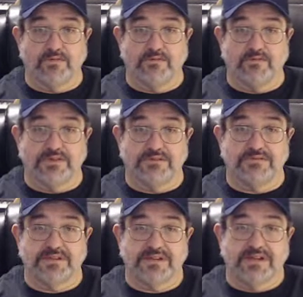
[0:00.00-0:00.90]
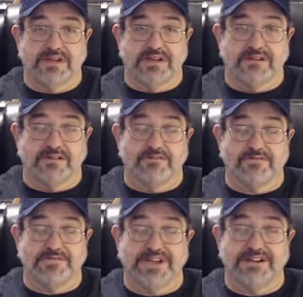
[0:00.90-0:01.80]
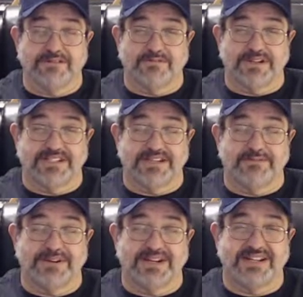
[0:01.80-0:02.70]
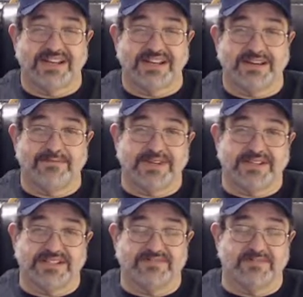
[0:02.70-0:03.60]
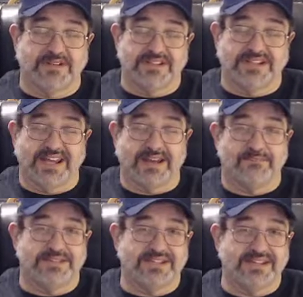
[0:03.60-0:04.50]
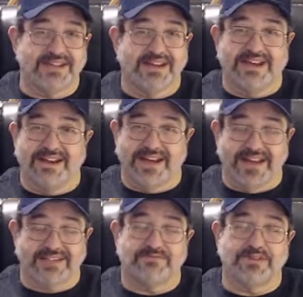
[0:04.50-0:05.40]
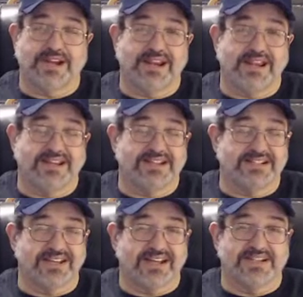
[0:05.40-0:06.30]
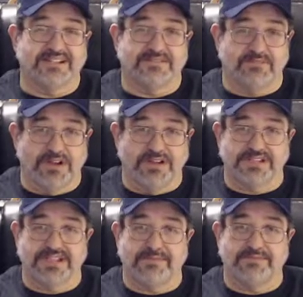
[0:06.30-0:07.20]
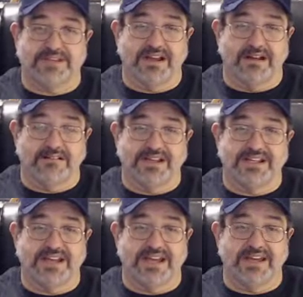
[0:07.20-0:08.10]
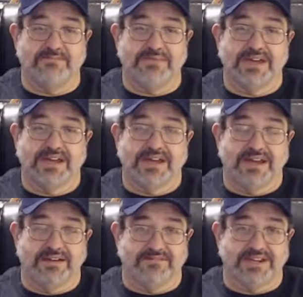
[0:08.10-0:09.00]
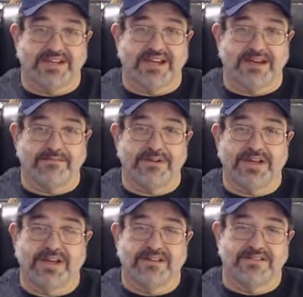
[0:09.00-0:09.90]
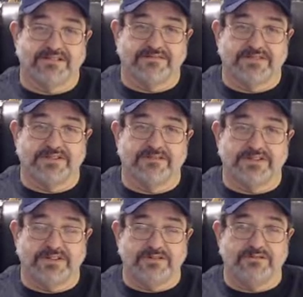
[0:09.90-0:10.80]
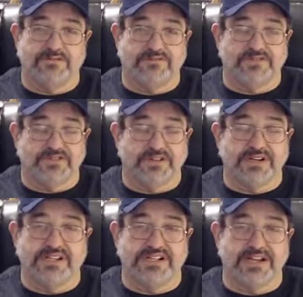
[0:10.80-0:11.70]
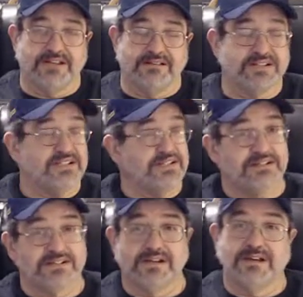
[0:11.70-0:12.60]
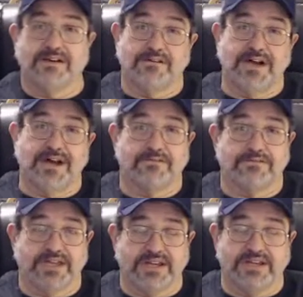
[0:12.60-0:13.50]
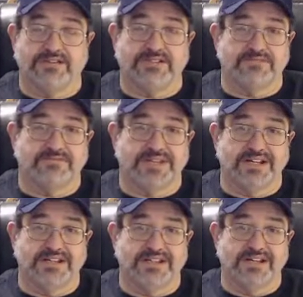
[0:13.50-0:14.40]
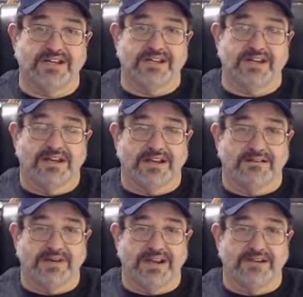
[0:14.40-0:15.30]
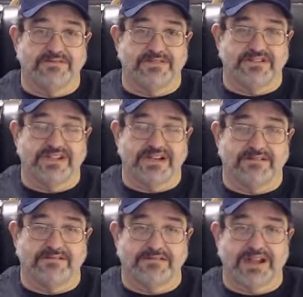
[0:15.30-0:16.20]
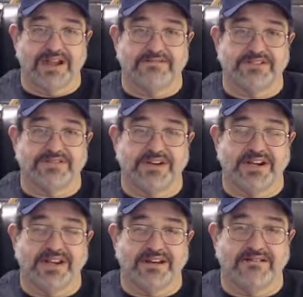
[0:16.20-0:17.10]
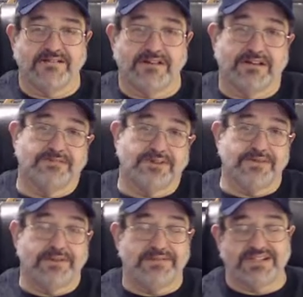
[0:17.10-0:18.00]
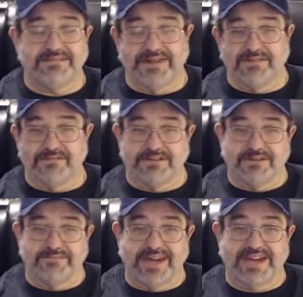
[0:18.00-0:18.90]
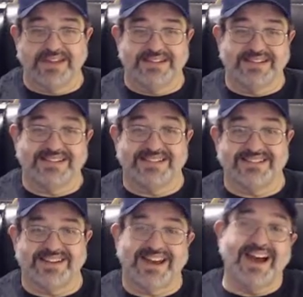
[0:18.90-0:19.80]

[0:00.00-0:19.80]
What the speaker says: we'll go from there, one step at a time, and small steps. That's why I like to say small steps all the time, every time. So for those of you who've joined the channel this year, wow, thank you so much. I know there's not a whole lot of us right now, But maybe someday we'll look back at this and say, ha